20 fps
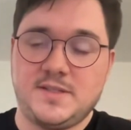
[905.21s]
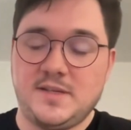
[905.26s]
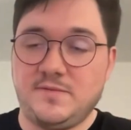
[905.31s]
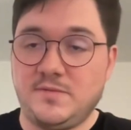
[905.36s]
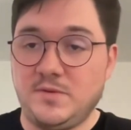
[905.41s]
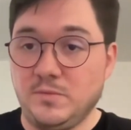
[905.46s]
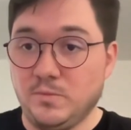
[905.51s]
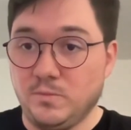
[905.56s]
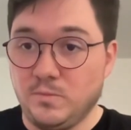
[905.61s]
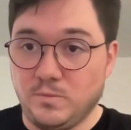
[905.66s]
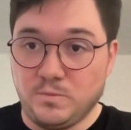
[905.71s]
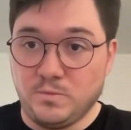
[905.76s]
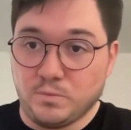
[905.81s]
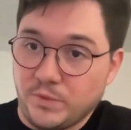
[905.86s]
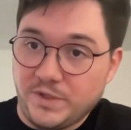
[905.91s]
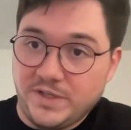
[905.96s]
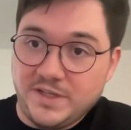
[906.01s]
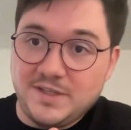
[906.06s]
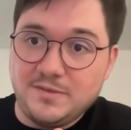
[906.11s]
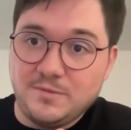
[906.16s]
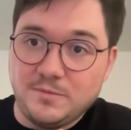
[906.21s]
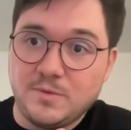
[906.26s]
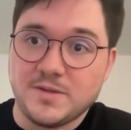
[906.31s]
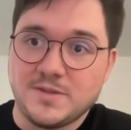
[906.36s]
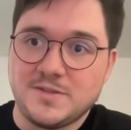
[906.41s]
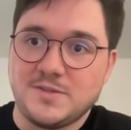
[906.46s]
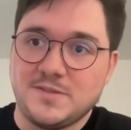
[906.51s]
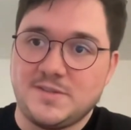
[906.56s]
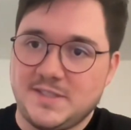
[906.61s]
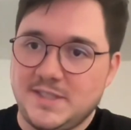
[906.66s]
If you really
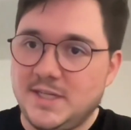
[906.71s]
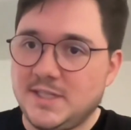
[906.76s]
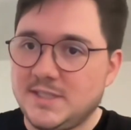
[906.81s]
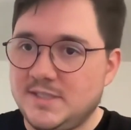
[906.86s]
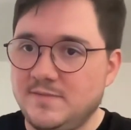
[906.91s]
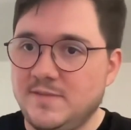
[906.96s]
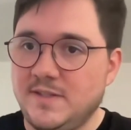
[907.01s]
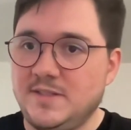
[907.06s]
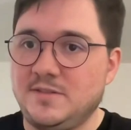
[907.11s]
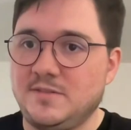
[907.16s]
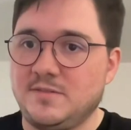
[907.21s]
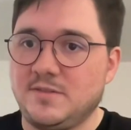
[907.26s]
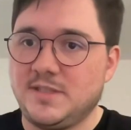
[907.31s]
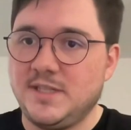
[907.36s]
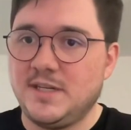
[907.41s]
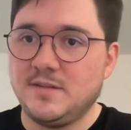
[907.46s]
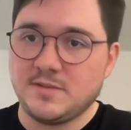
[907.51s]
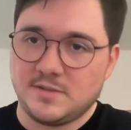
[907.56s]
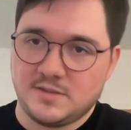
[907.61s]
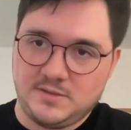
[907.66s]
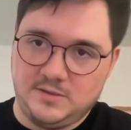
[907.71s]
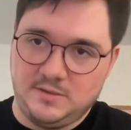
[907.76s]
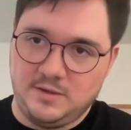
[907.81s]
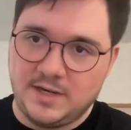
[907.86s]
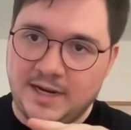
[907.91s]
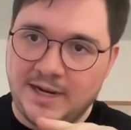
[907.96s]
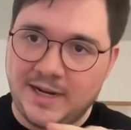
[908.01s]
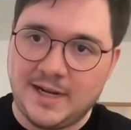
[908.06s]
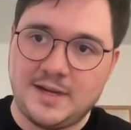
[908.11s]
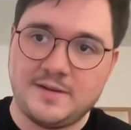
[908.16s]
want to deactivate your account, you
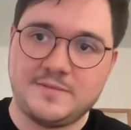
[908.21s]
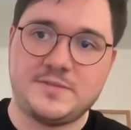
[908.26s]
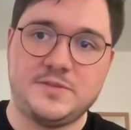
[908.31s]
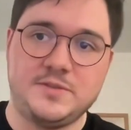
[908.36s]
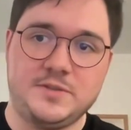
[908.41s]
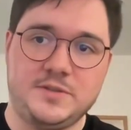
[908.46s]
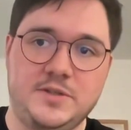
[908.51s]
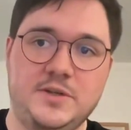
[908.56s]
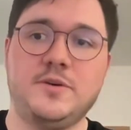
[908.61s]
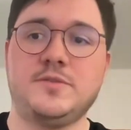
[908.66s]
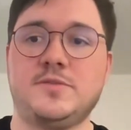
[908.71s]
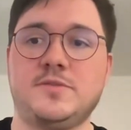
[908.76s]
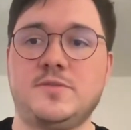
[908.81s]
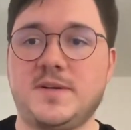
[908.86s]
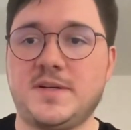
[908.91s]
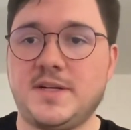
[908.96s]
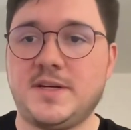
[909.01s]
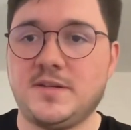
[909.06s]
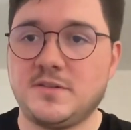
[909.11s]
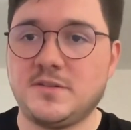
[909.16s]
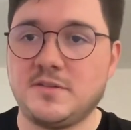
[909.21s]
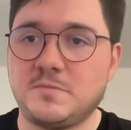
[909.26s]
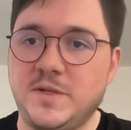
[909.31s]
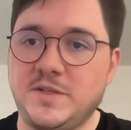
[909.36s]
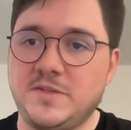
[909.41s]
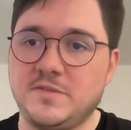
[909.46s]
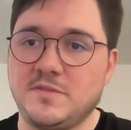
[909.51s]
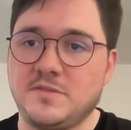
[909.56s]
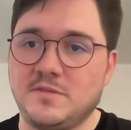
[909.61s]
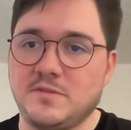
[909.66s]
have to go to
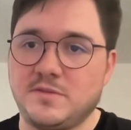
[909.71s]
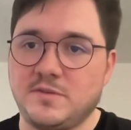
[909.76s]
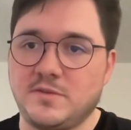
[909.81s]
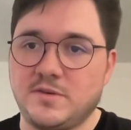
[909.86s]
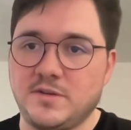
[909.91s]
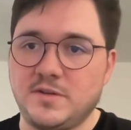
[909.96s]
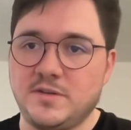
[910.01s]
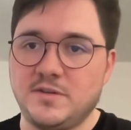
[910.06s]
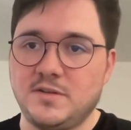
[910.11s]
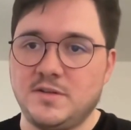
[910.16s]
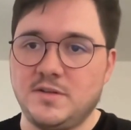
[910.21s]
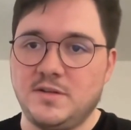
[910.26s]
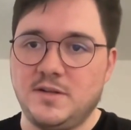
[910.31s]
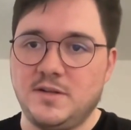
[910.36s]
account.matrix.org,